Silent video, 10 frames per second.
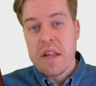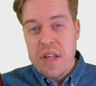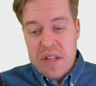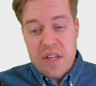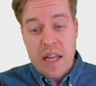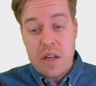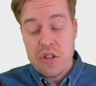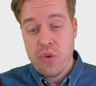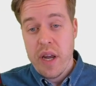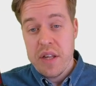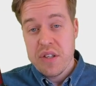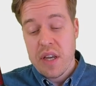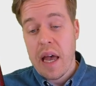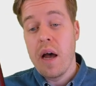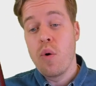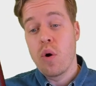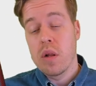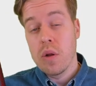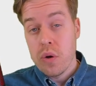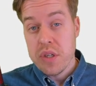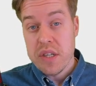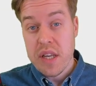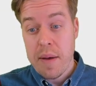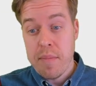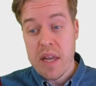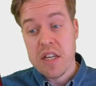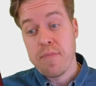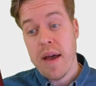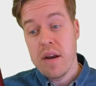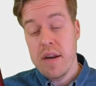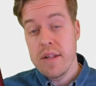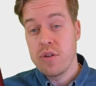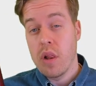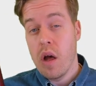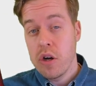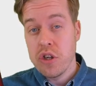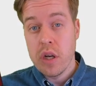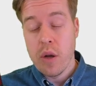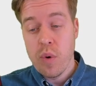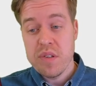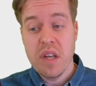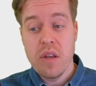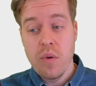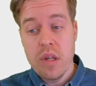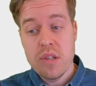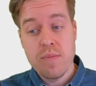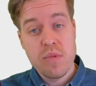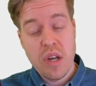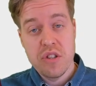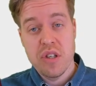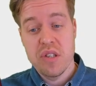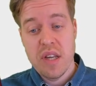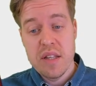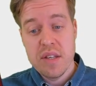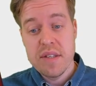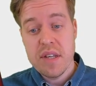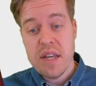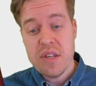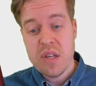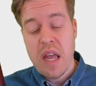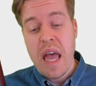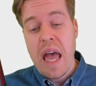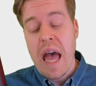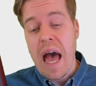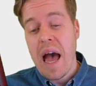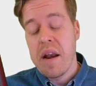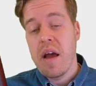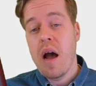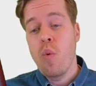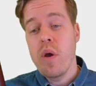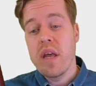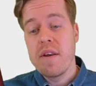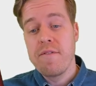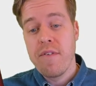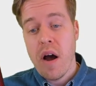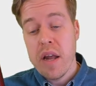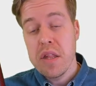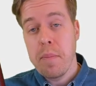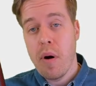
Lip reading: This illustrates how clauses can be expanded into larger linguistic units, such as sentences, and how we can find the